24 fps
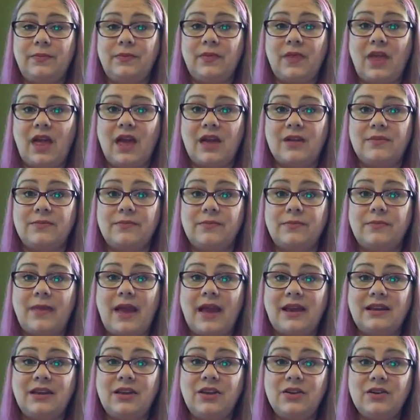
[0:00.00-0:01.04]

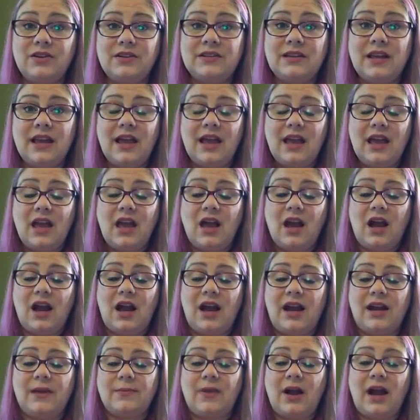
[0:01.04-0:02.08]
manicures.
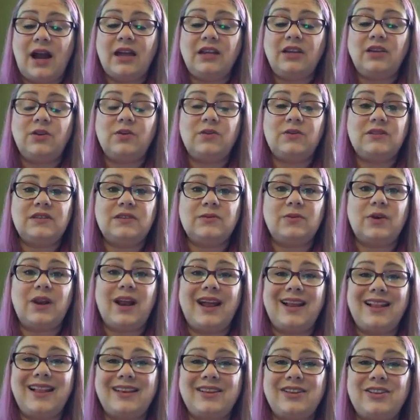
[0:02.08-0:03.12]
What
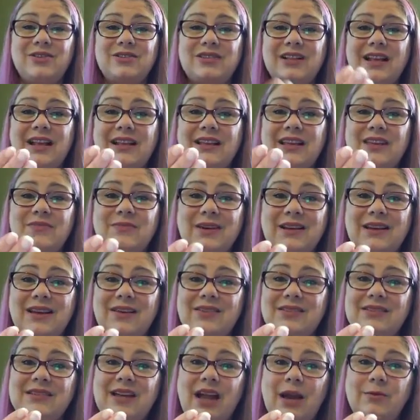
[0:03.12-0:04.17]
I like to do is I like to give my
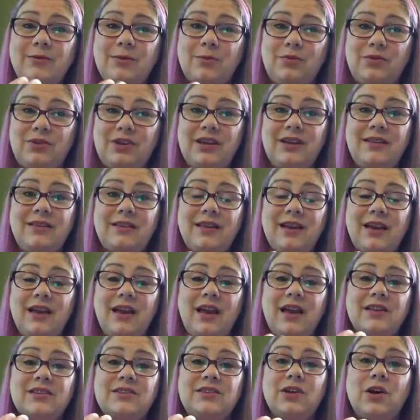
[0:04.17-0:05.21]
nails time to breathe.
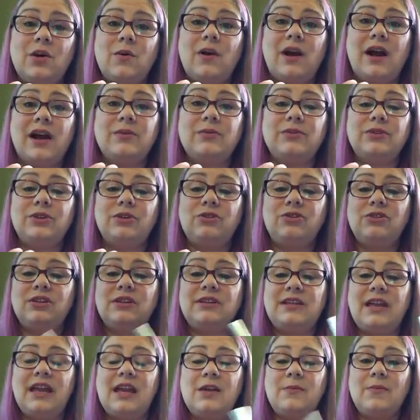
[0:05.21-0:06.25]
So I will usually
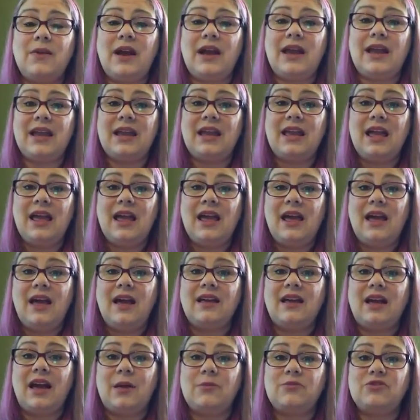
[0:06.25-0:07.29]
take my
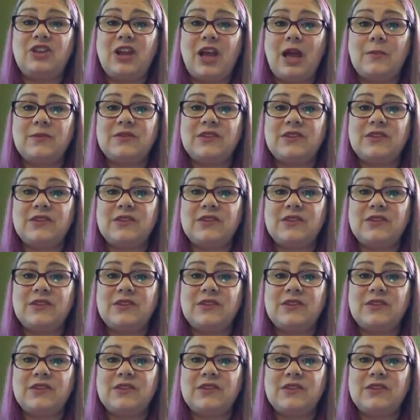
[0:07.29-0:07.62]
jams